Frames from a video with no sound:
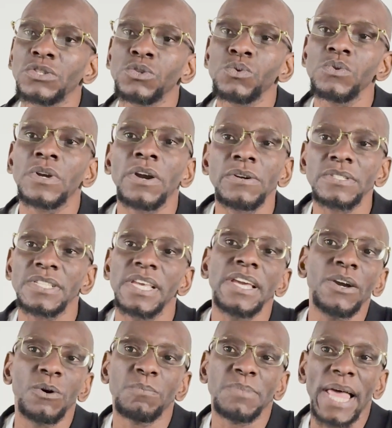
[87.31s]
to
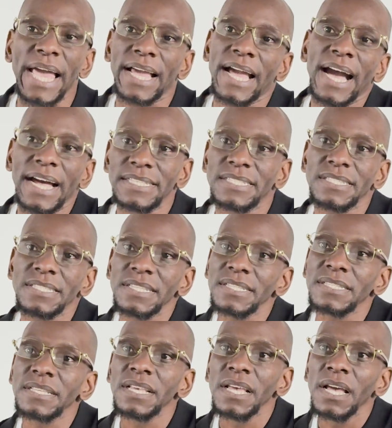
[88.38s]
curtail Black
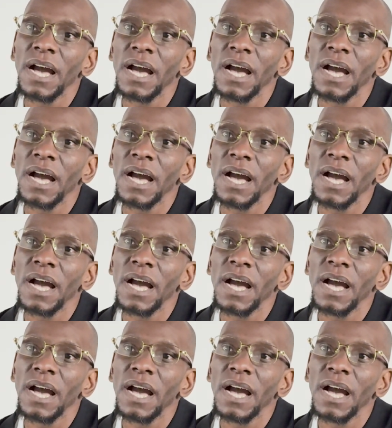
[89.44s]
consciousness.